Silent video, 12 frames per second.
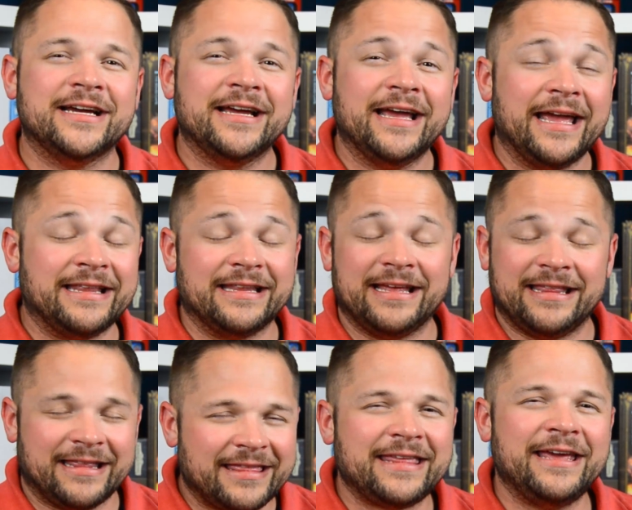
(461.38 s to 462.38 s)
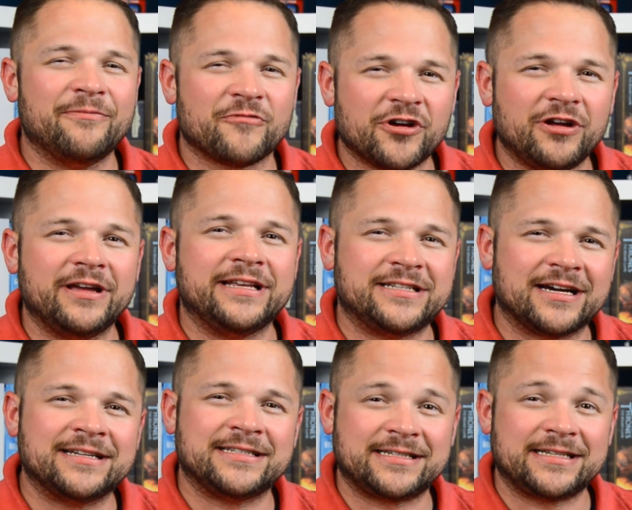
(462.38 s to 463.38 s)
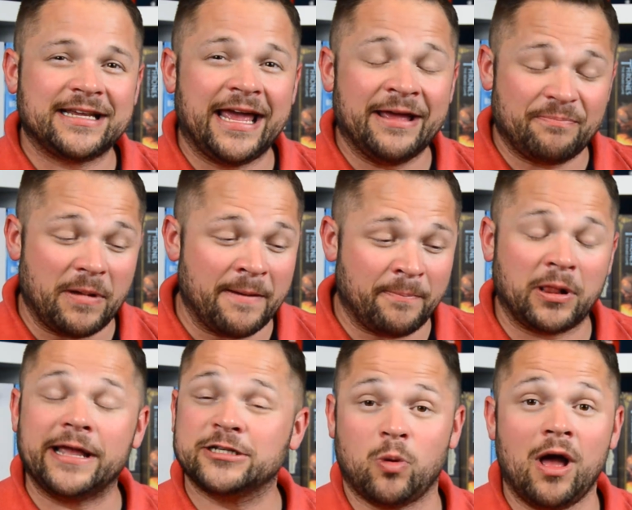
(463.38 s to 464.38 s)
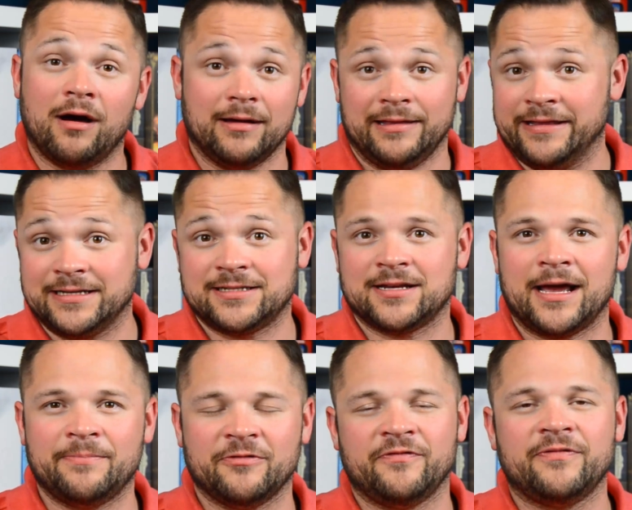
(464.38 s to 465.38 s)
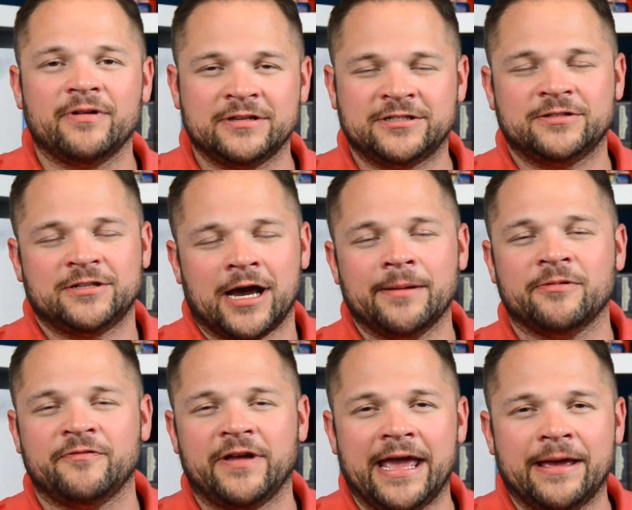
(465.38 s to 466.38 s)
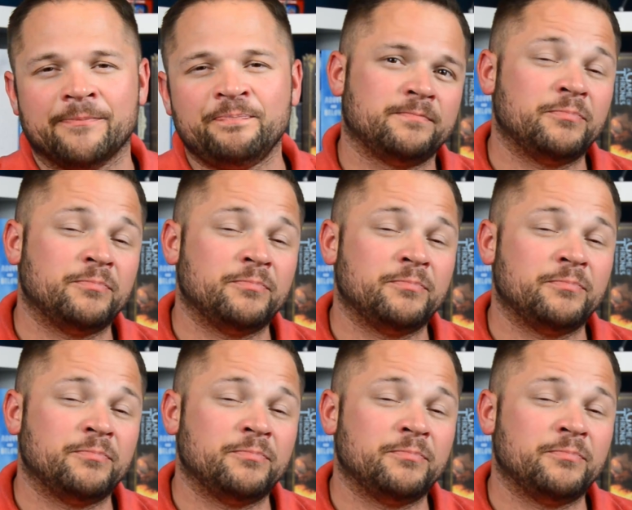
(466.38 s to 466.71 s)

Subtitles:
And the theme really does it plays well in this type of game.